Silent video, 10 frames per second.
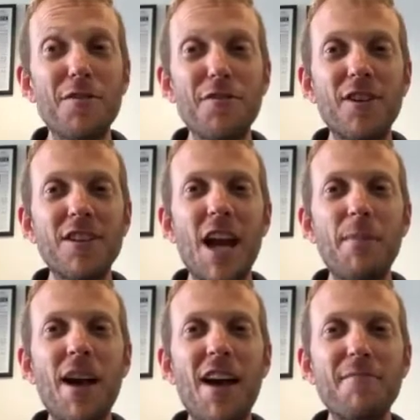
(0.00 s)
first
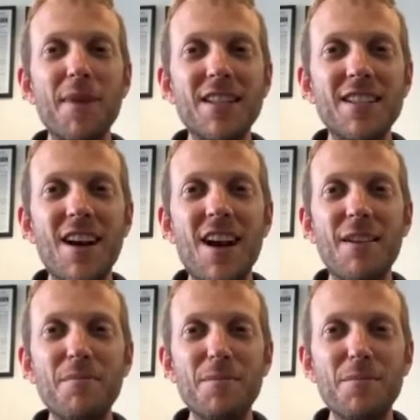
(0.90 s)
time, I have my
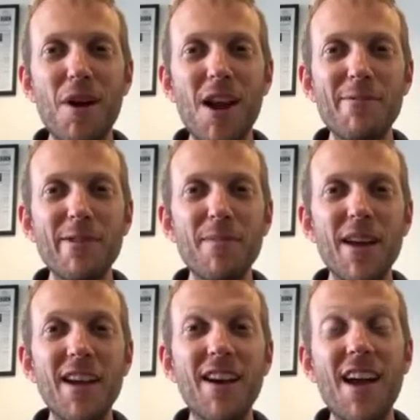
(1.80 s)
son praying with
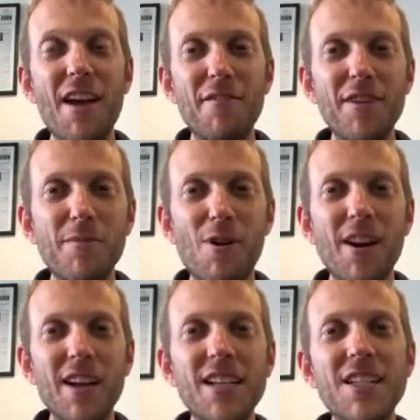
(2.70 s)
me every
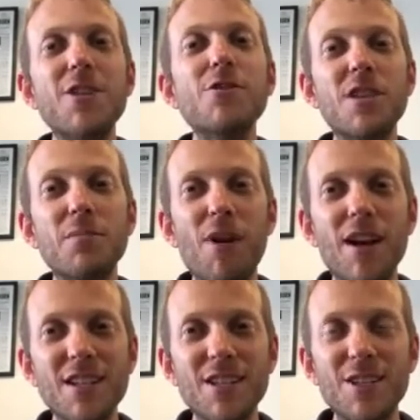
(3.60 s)
morning because he usually
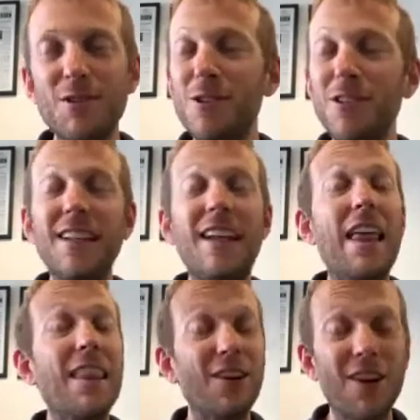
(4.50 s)
prays in school.
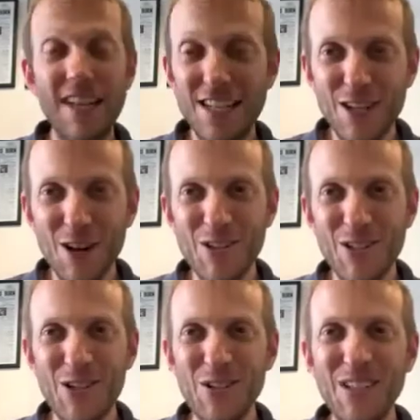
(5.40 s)
There is no
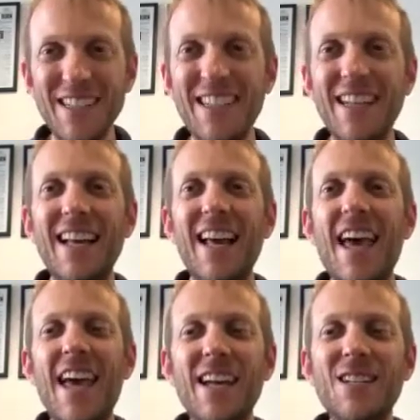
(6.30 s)
school.
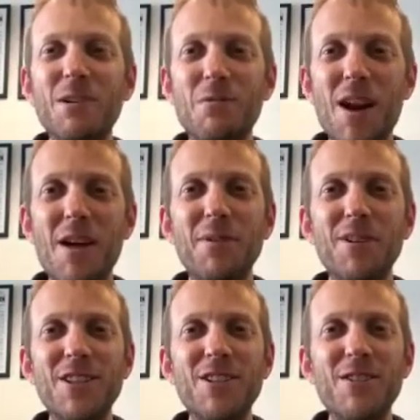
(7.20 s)
And so we're able
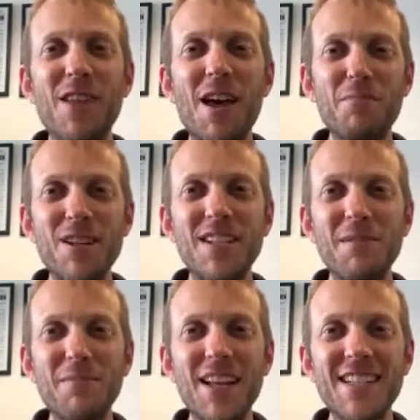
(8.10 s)
to do that
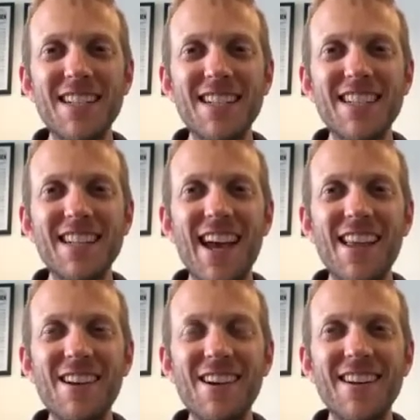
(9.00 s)
priestly blessing
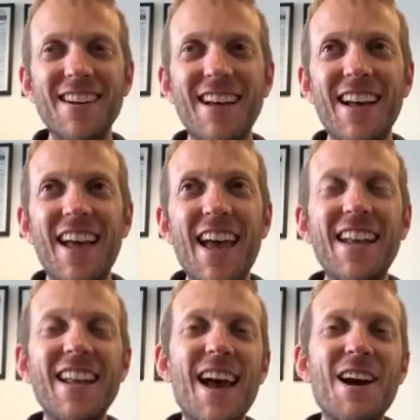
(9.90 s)
together.
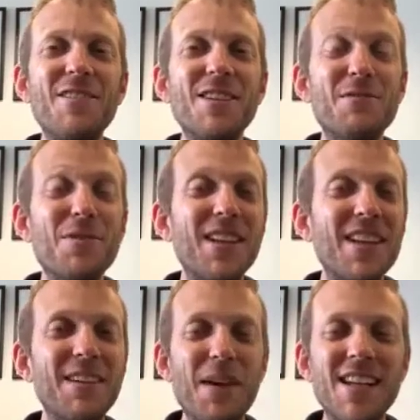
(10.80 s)
And now it's really
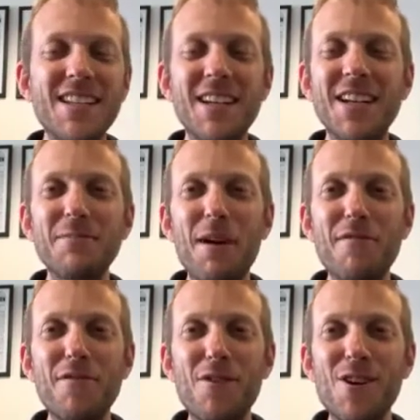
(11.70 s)
amazing because my
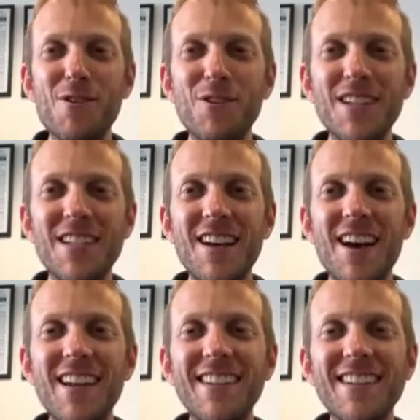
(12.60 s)
4-year-old
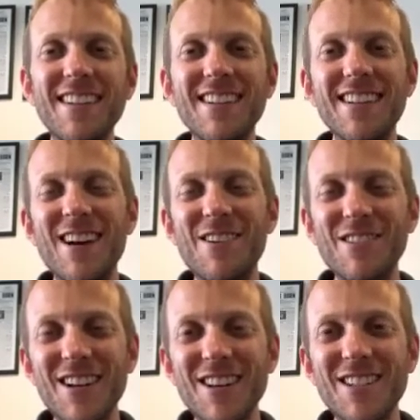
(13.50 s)
son,
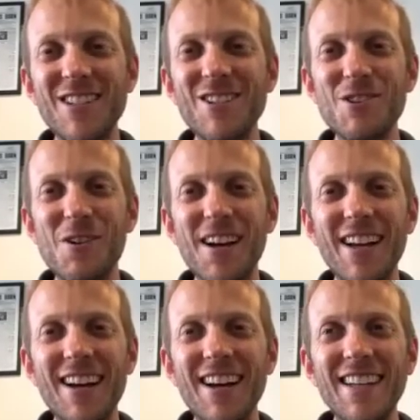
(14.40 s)
is also
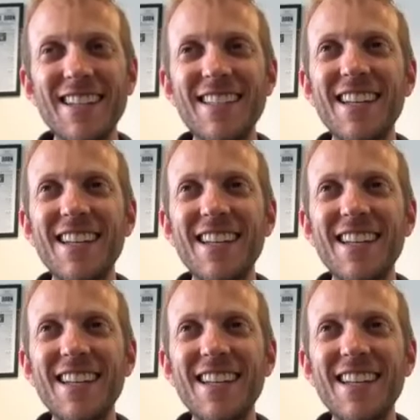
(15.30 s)
joining us.